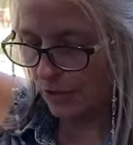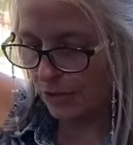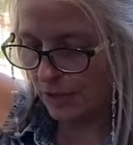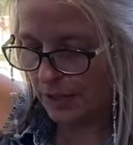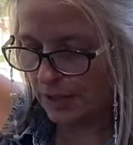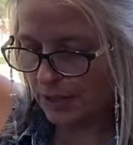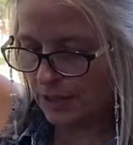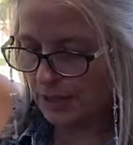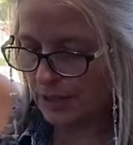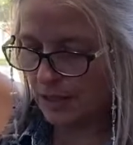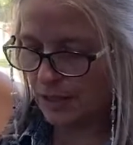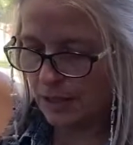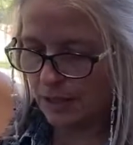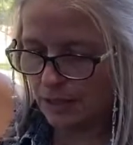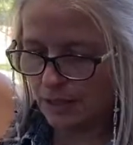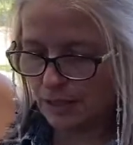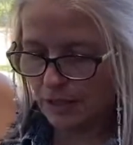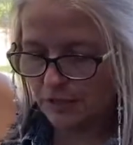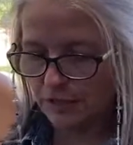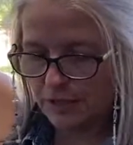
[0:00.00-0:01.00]
It is a
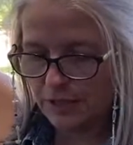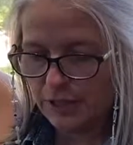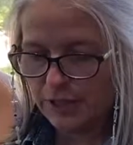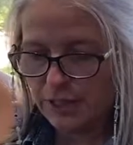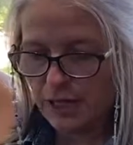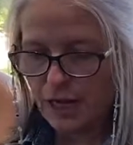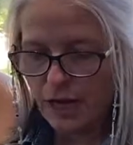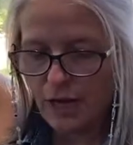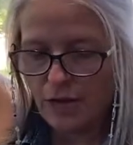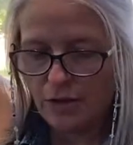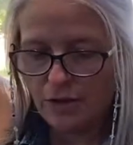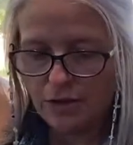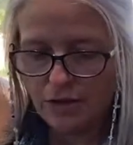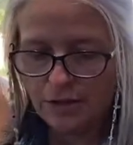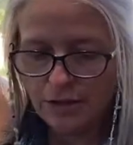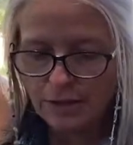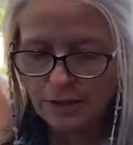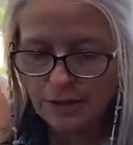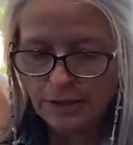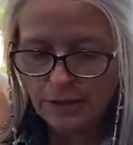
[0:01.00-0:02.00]
lovely cow
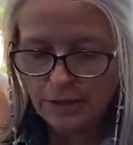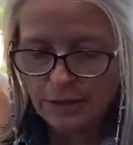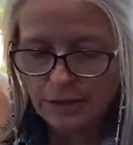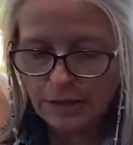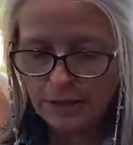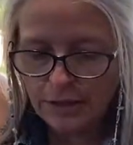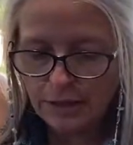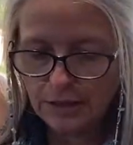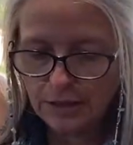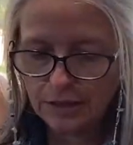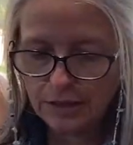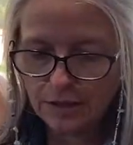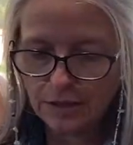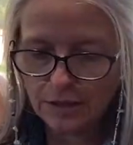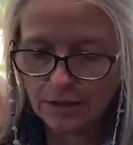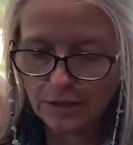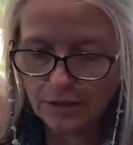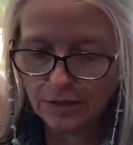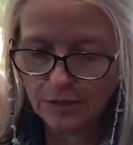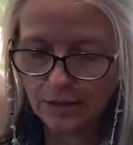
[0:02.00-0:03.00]
in
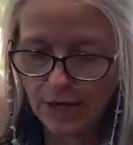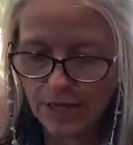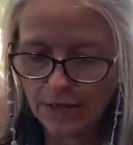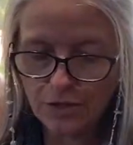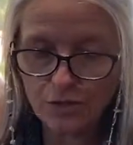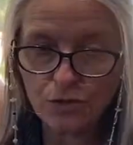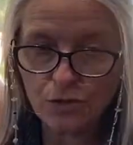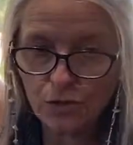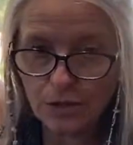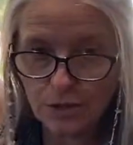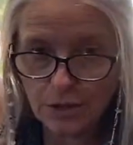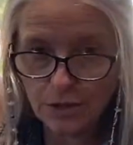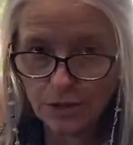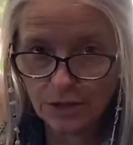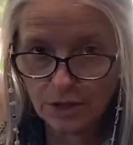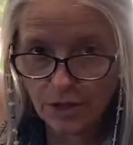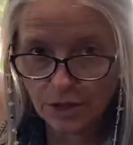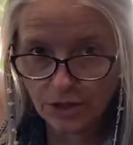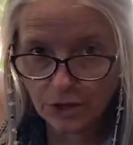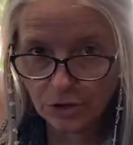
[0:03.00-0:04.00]
Anzula
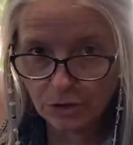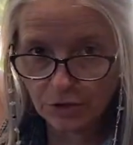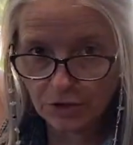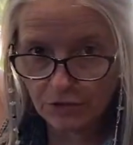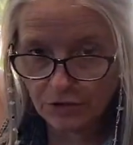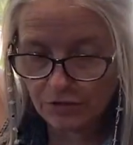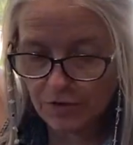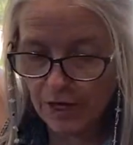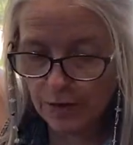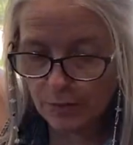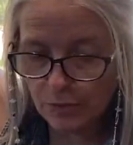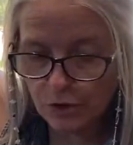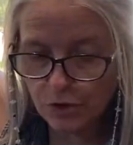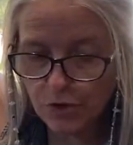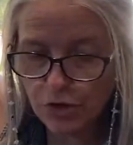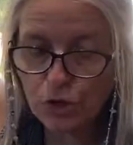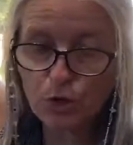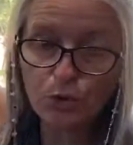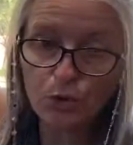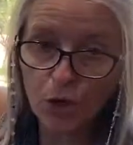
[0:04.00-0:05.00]
Luxury
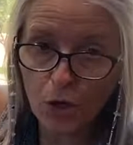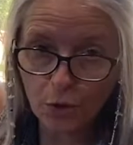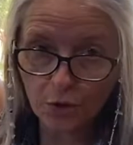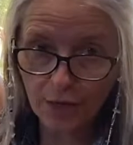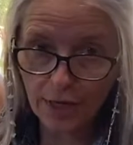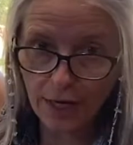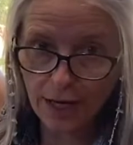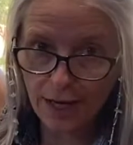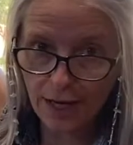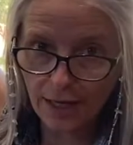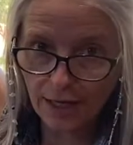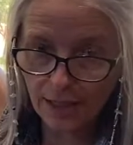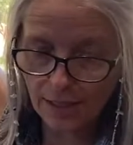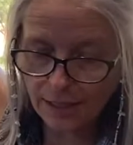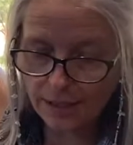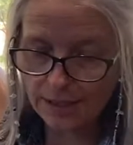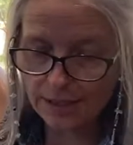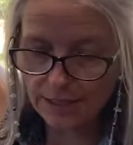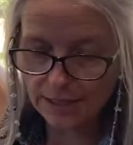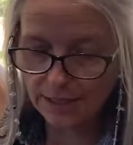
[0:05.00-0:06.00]
Fibers Croquet
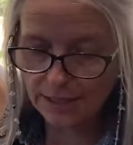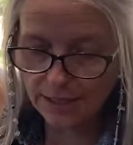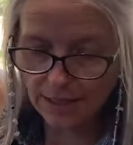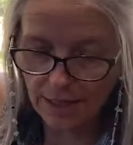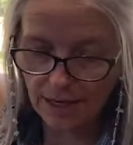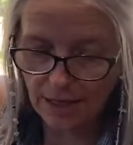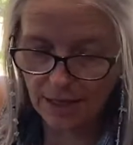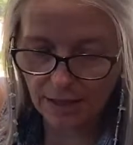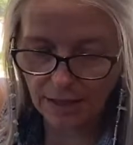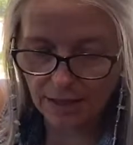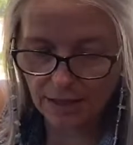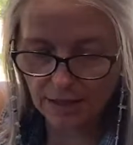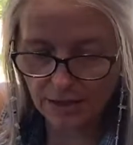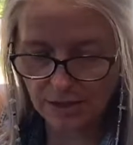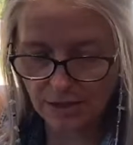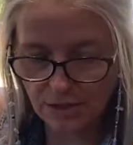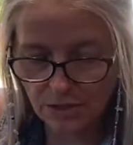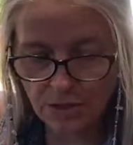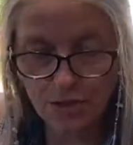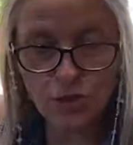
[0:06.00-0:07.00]
DK.
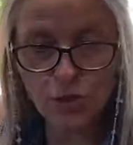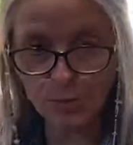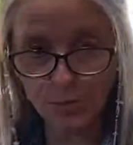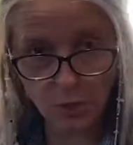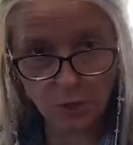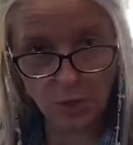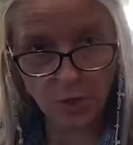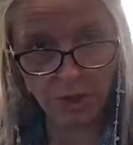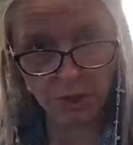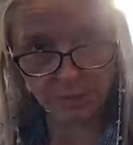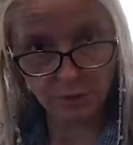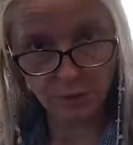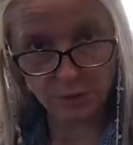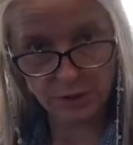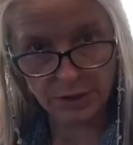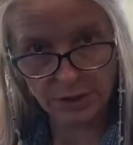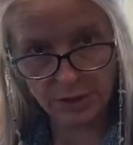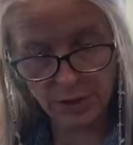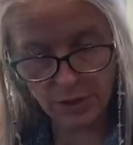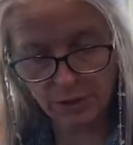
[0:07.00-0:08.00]
This is superwash
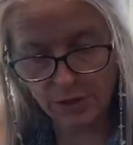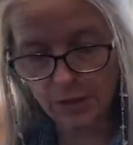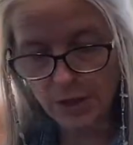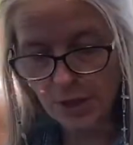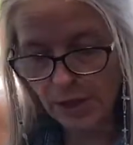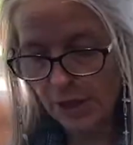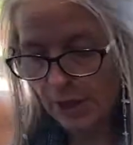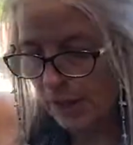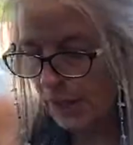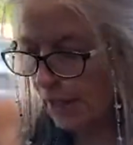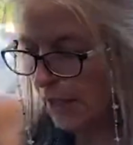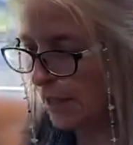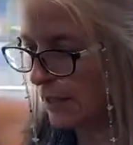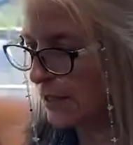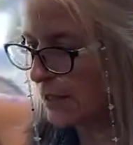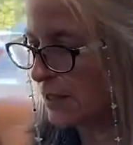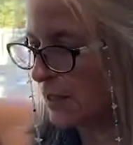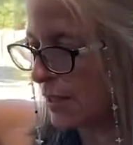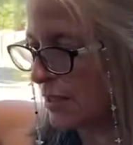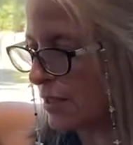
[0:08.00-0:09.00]
merino
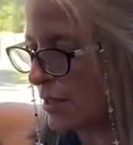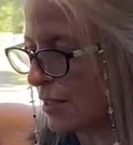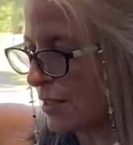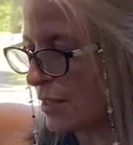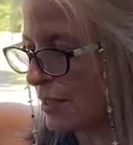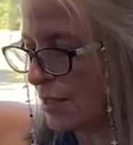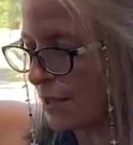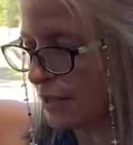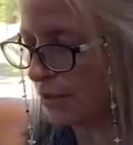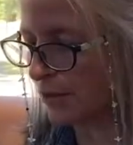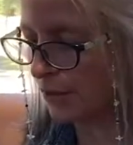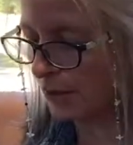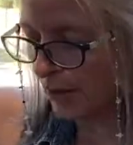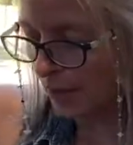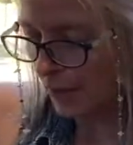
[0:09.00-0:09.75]
and tussa silk.